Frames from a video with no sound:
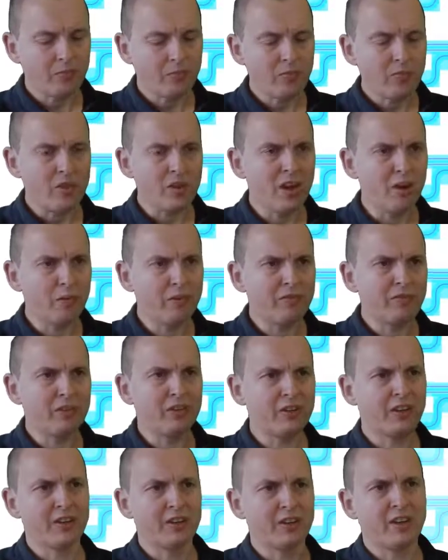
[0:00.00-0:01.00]

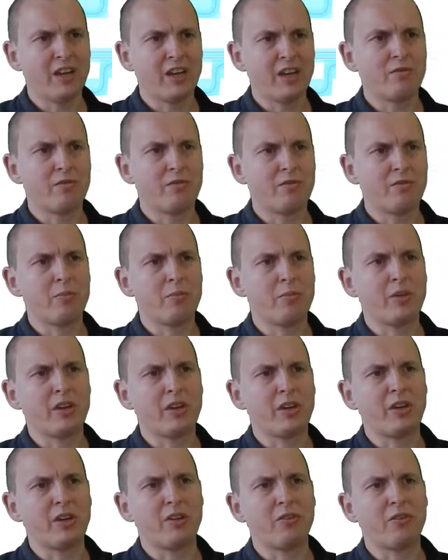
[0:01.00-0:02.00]
However, they have a big
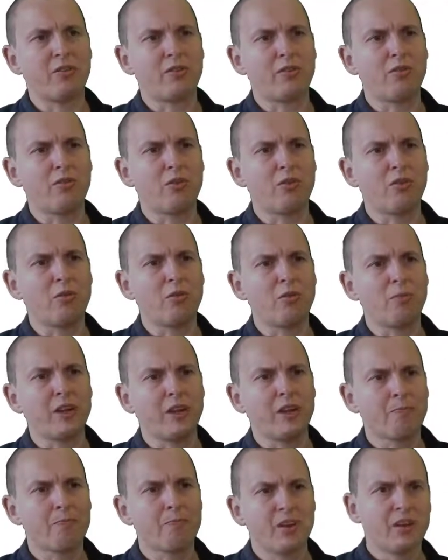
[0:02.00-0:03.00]
drawback.
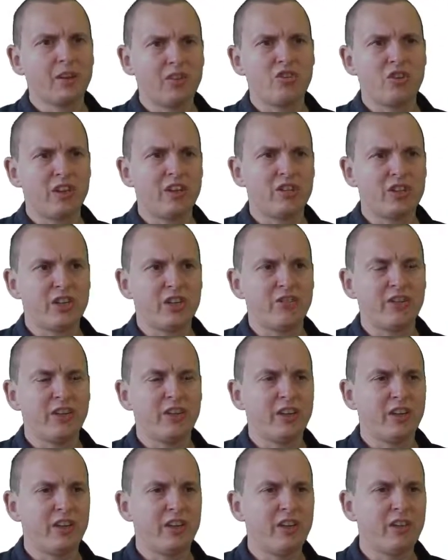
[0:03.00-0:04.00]
Essentially, they're
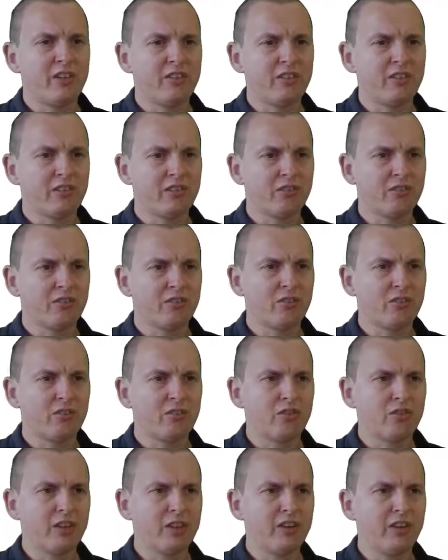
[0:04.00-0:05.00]
generating heat, so
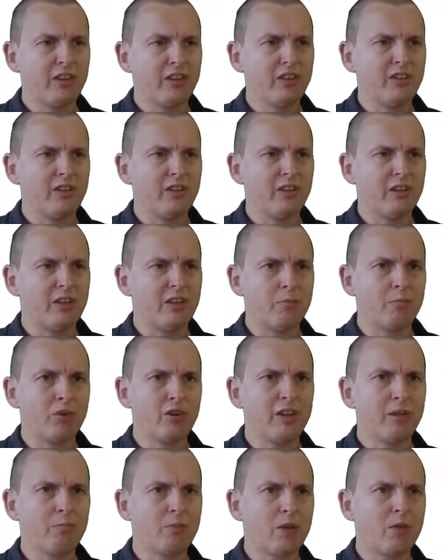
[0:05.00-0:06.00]
they're
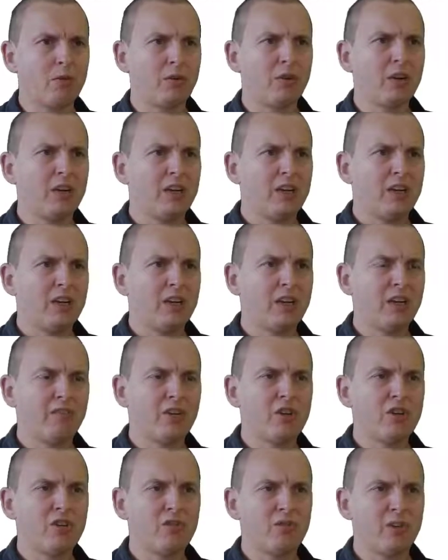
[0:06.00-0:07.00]
burning power, and
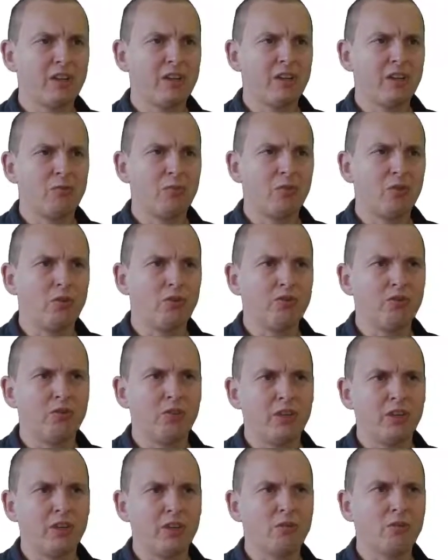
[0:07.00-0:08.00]
eventually that will also
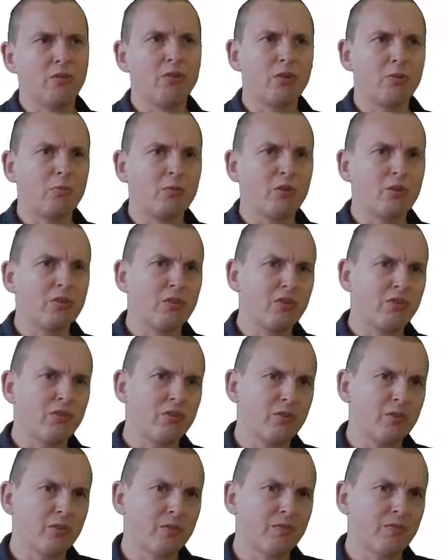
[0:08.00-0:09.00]
lead to thermal
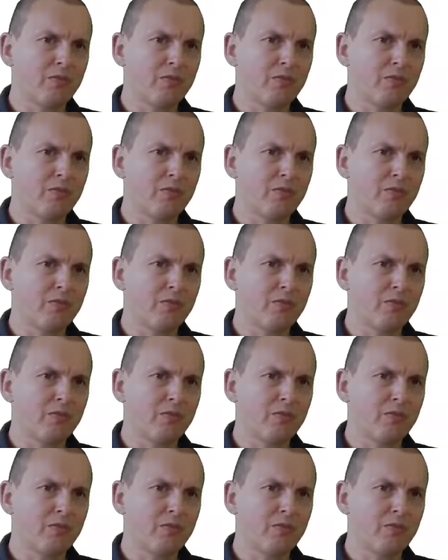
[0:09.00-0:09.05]
crosstalk.